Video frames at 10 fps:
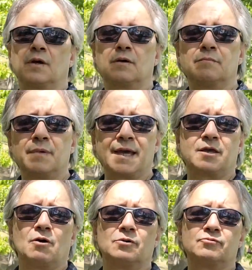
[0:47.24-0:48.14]
Make
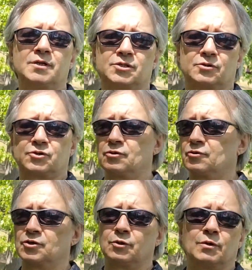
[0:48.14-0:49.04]
your own research on
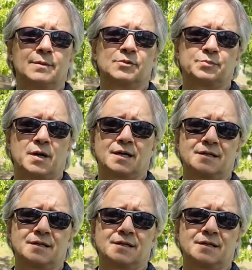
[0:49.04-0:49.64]
Roger Williams Park.